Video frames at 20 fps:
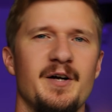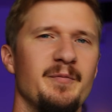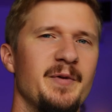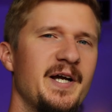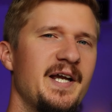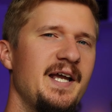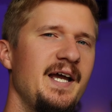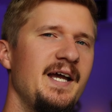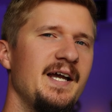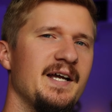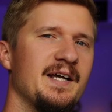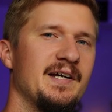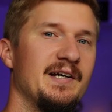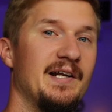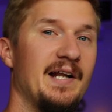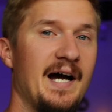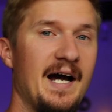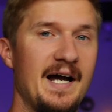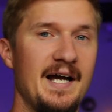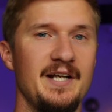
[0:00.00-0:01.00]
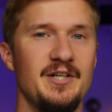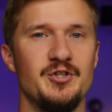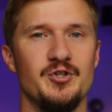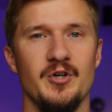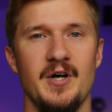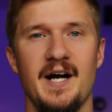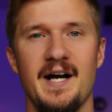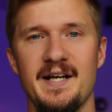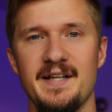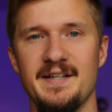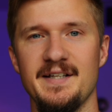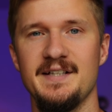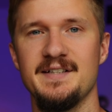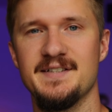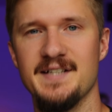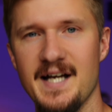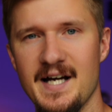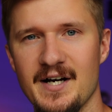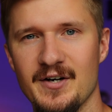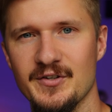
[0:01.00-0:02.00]
I'm like, hey, could I try
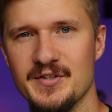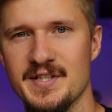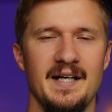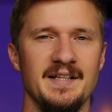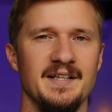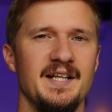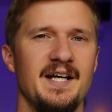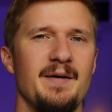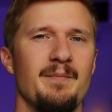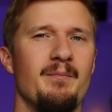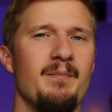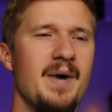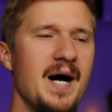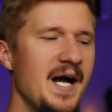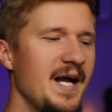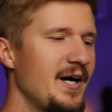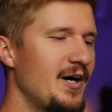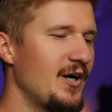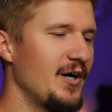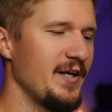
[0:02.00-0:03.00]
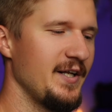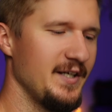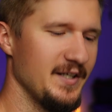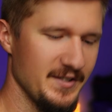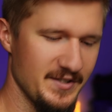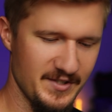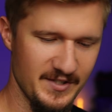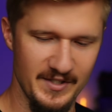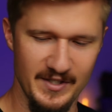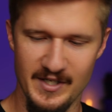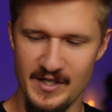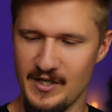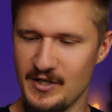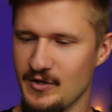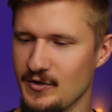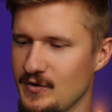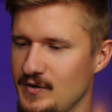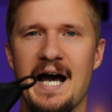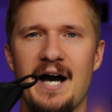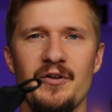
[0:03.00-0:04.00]
these out and let my audience
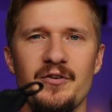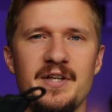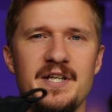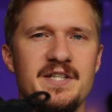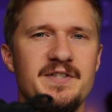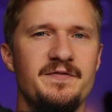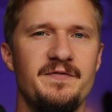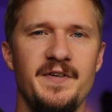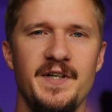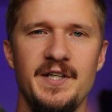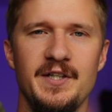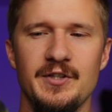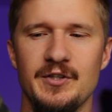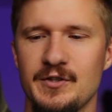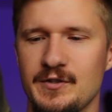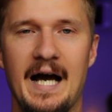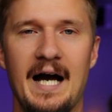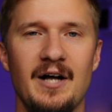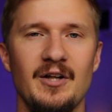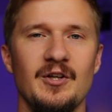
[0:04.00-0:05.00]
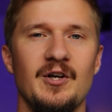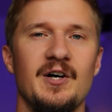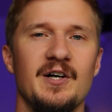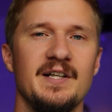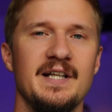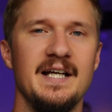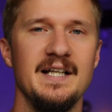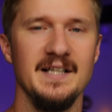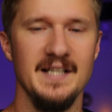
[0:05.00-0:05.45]
know how these feel, how long they